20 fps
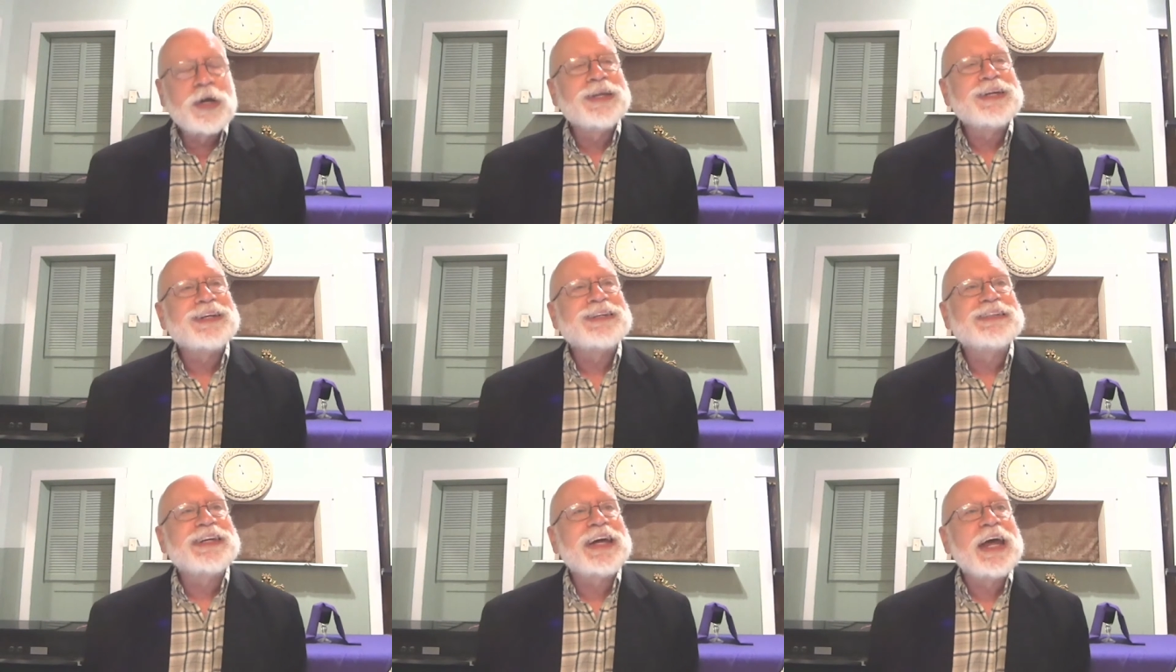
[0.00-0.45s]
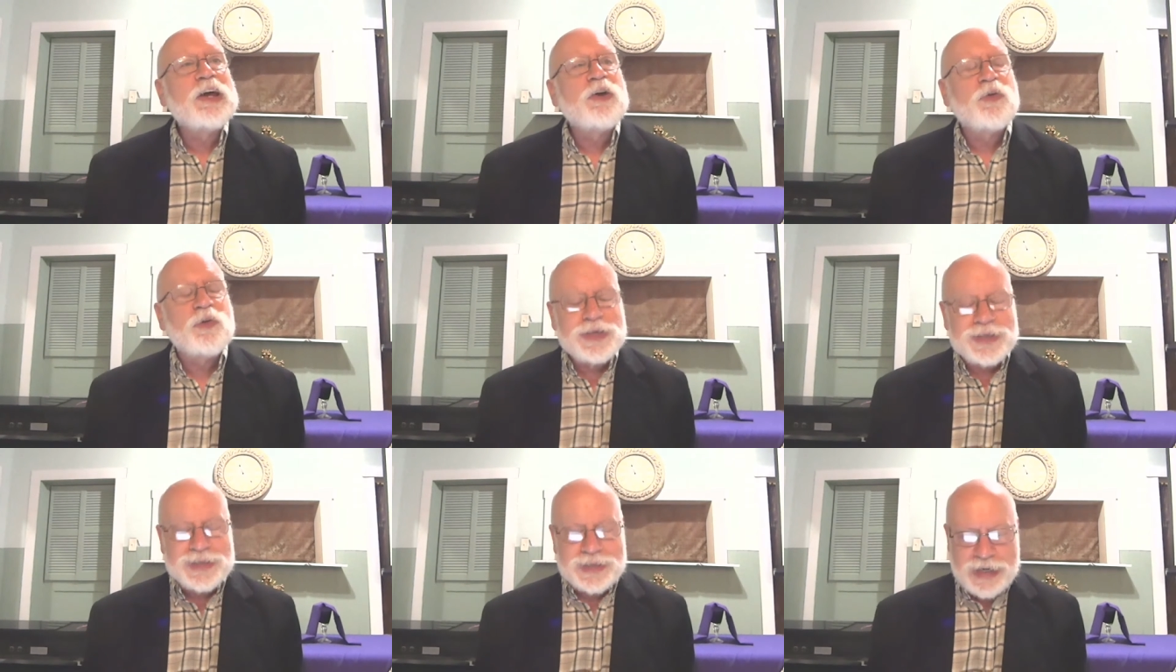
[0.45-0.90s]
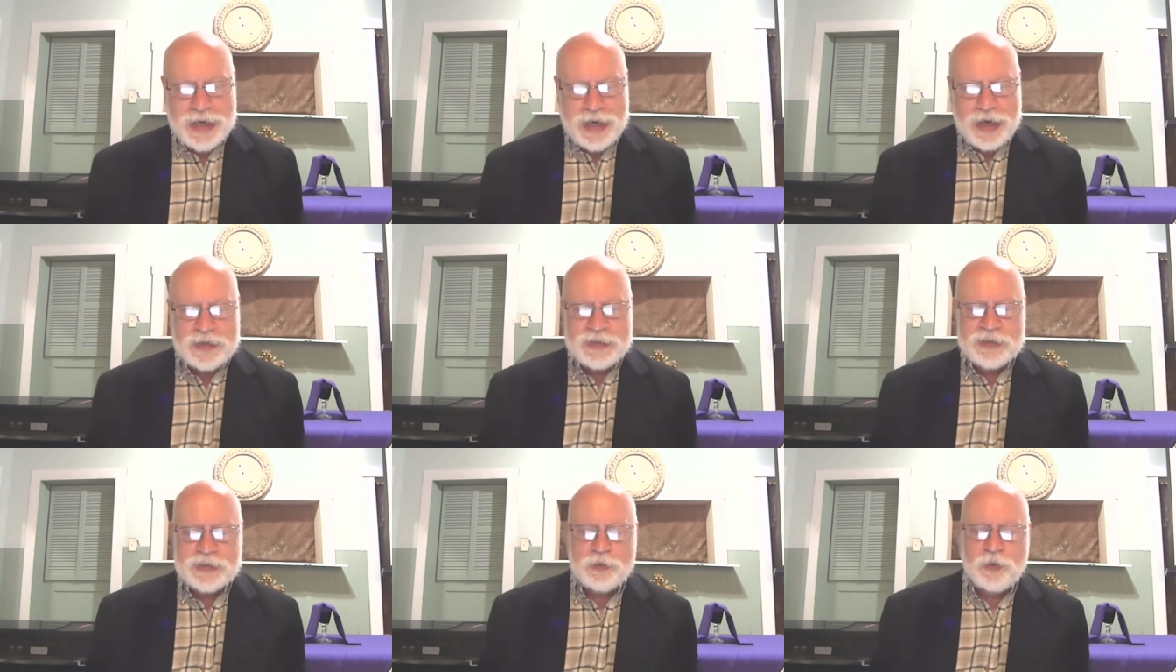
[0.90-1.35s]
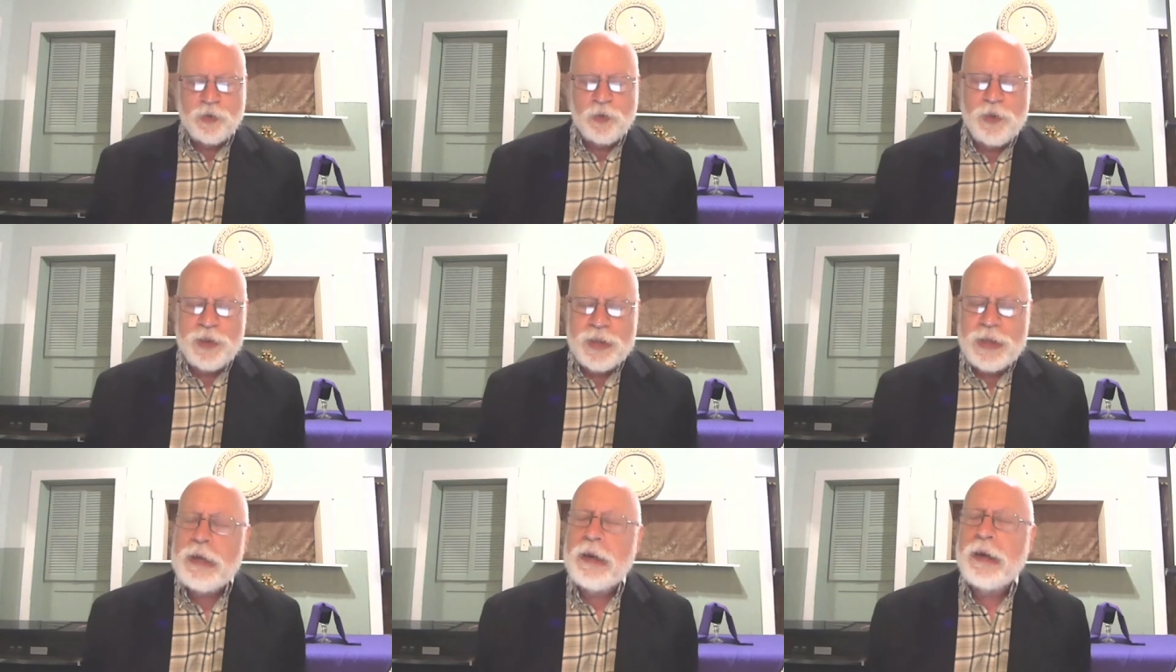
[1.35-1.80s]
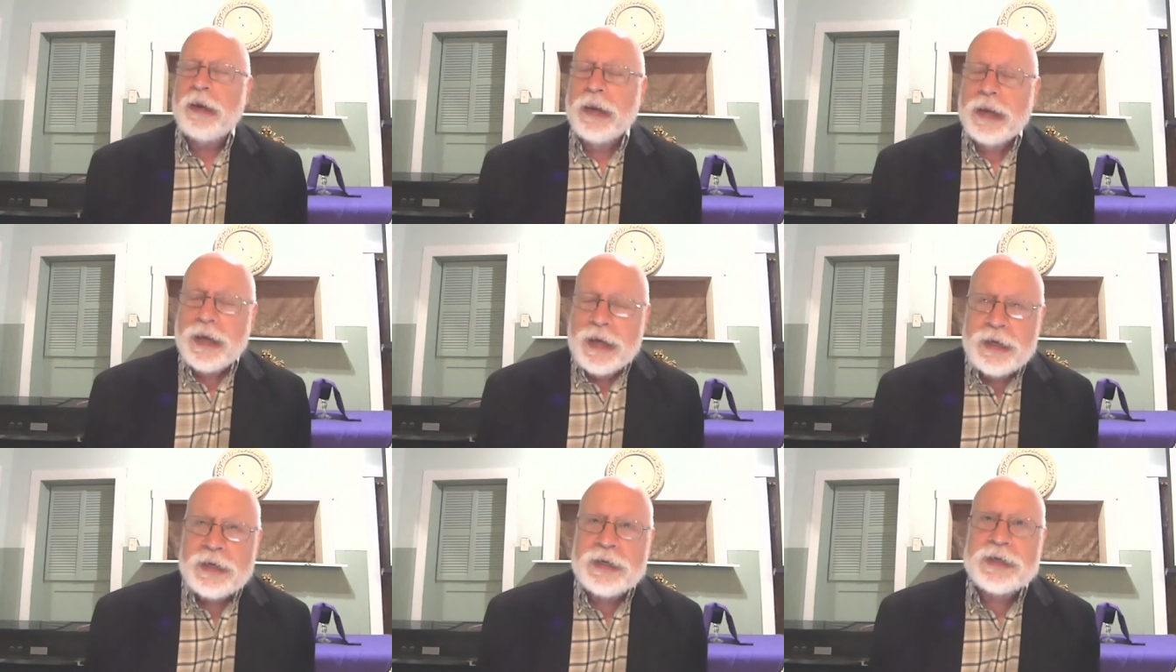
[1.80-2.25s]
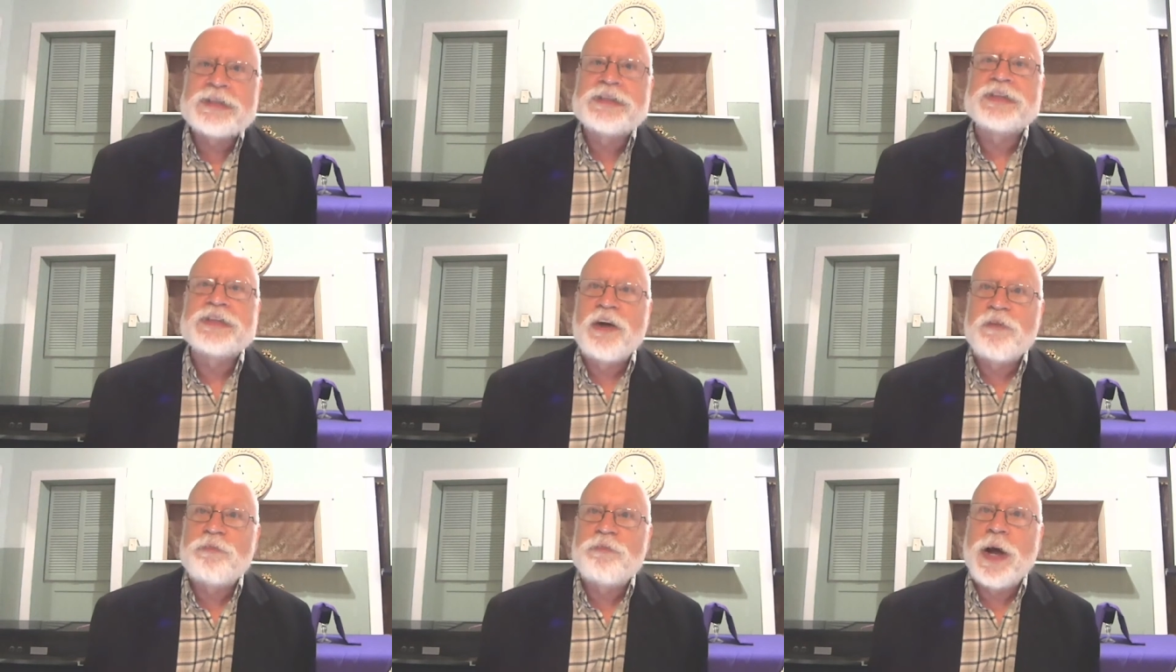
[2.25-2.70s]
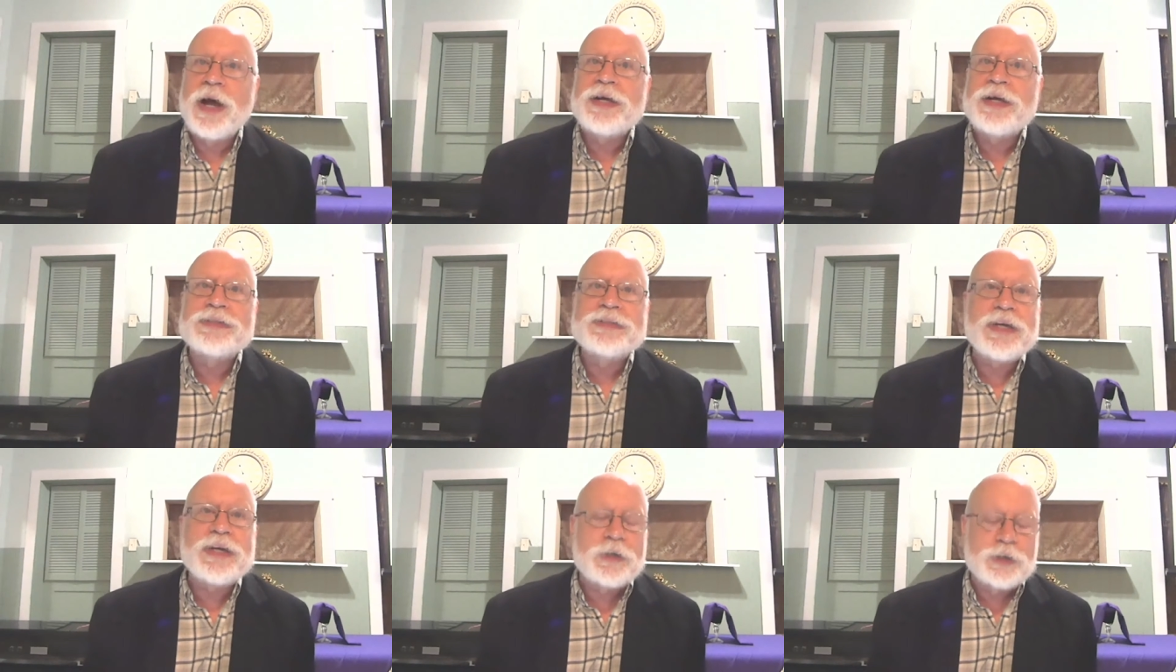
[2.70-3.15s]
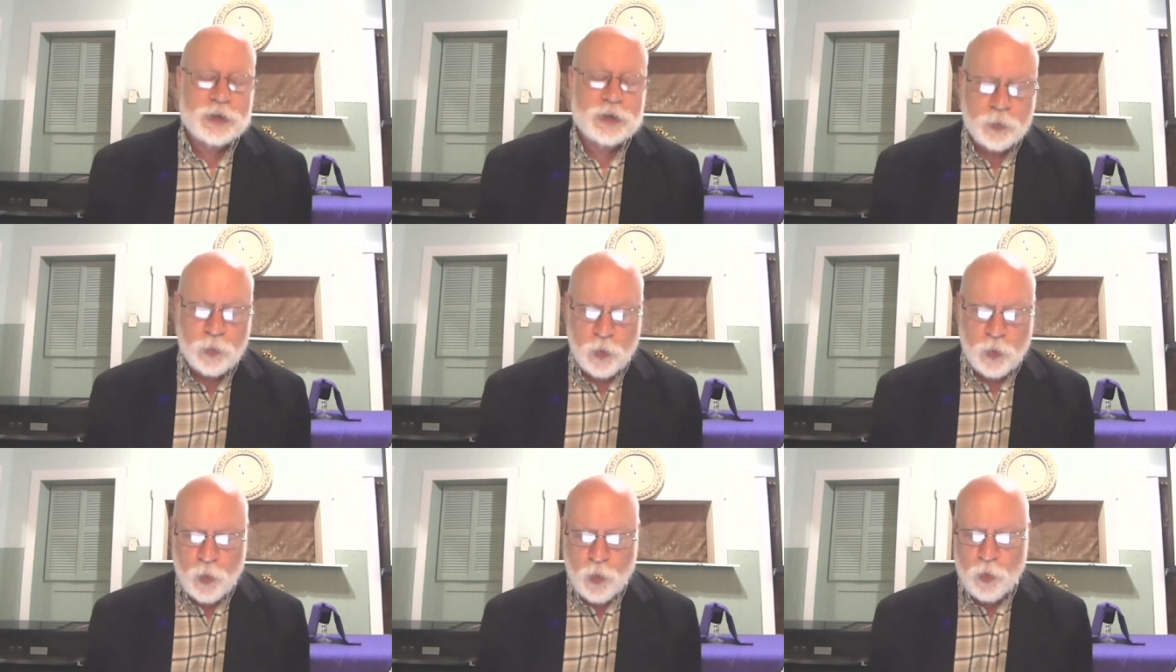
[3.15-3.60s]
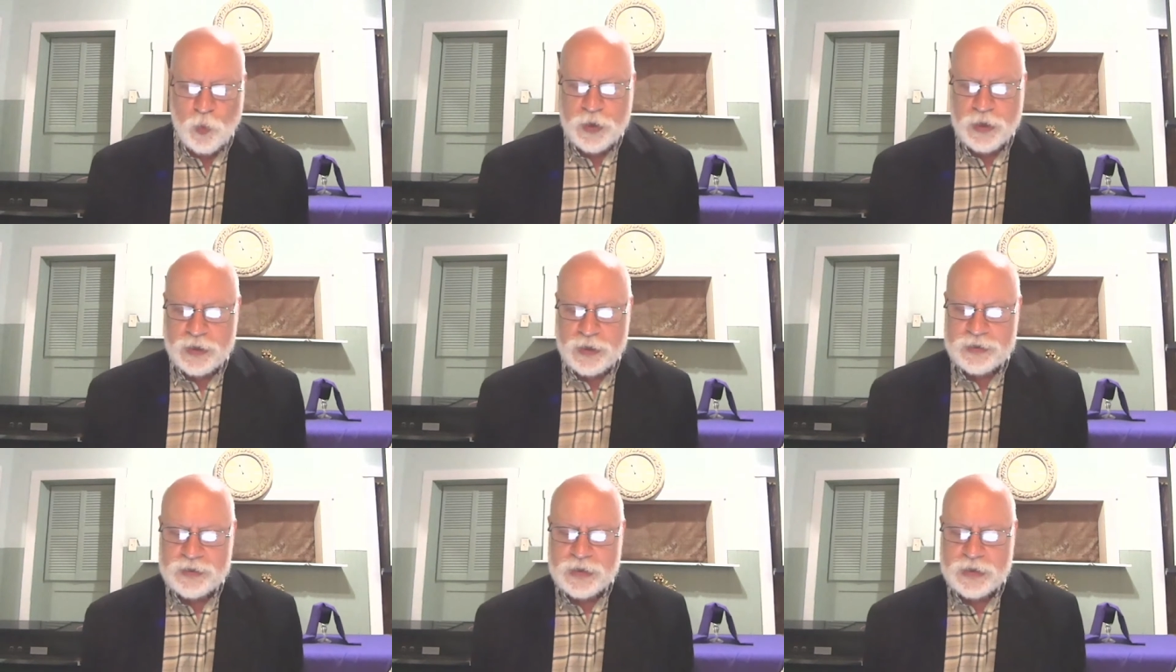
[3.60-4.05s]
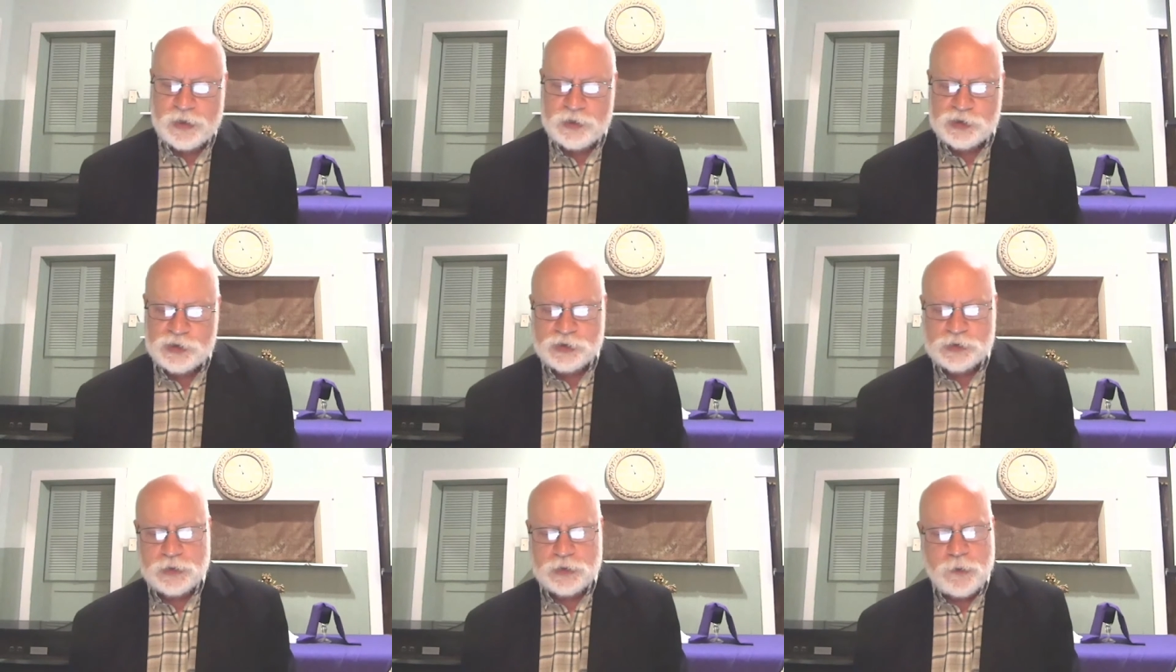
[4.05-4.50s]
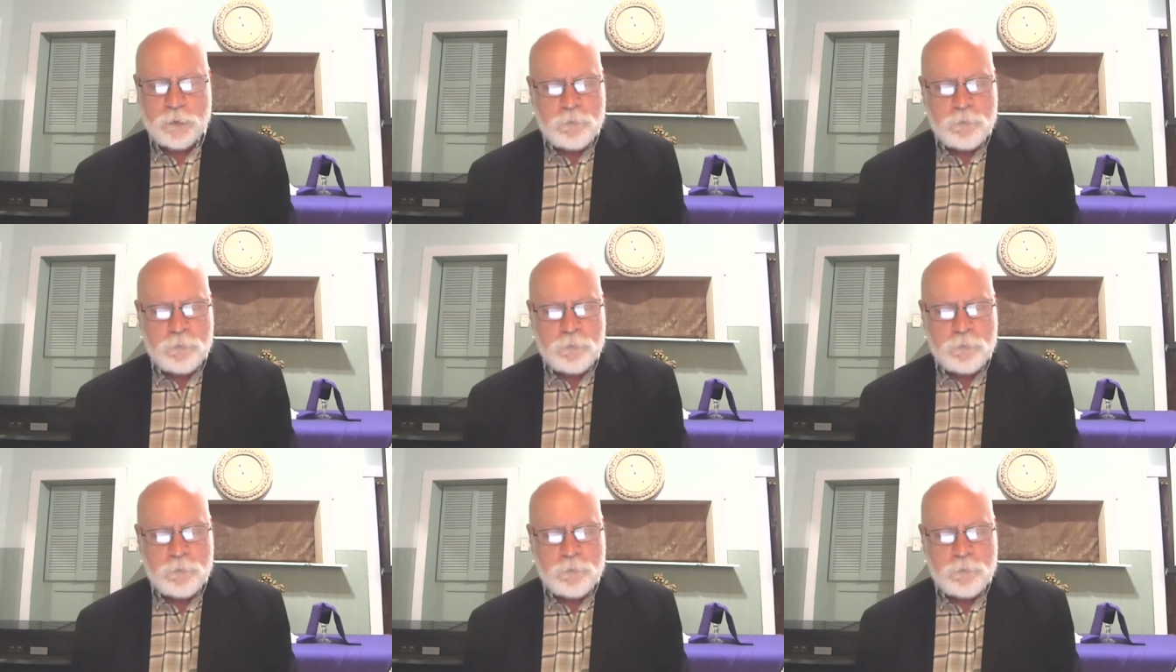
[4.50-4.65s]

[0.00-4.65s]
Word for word: at the sacred text through the lens of my sexual orientation.